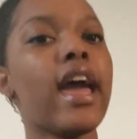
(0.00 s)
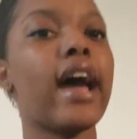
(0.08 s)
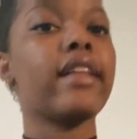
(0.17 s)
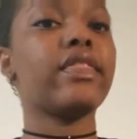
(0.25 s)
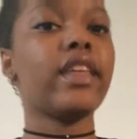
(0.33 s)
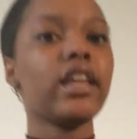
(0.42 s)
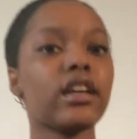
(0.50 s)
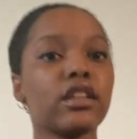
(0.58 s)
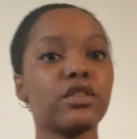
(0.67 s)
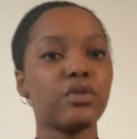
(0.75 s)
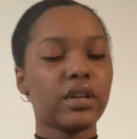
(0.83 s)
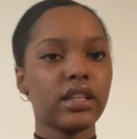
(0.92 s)
I think
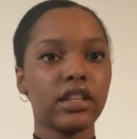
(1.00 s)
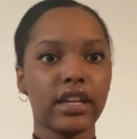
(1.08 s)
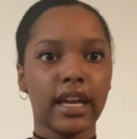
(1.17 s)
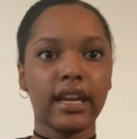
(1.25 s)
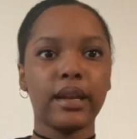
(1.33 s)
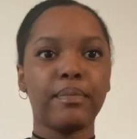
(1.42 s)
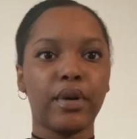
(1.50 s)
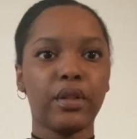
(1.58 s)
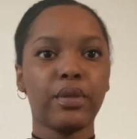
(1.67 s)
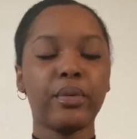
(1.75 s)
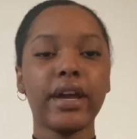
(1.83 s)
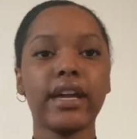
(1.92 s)
you can look at it
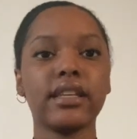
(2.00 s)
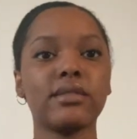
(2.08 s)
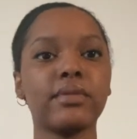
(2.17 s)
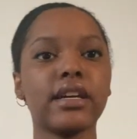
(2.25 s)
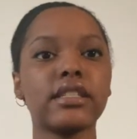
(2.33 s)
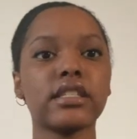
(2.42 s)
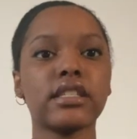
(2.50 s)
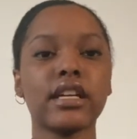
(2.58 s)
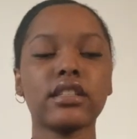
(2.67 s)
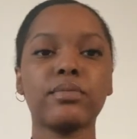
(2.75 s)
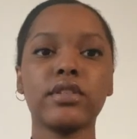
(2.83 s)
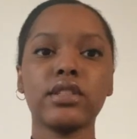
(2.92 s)
both ways, because it's
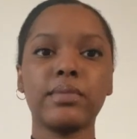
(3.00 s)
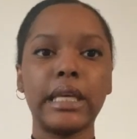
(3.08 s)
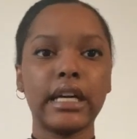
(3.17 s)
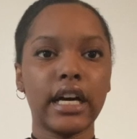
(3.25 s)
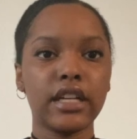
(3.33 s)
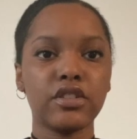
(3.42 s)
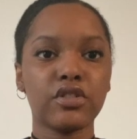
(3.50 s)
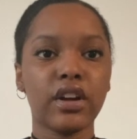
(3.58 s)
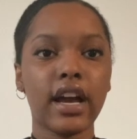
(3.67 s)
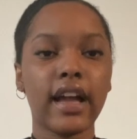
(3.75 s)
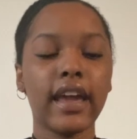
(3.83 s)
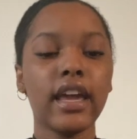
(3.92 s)
not supposed to be cut and
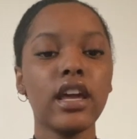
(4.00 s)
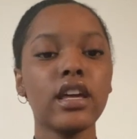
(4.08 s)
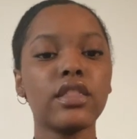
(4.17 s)
dry.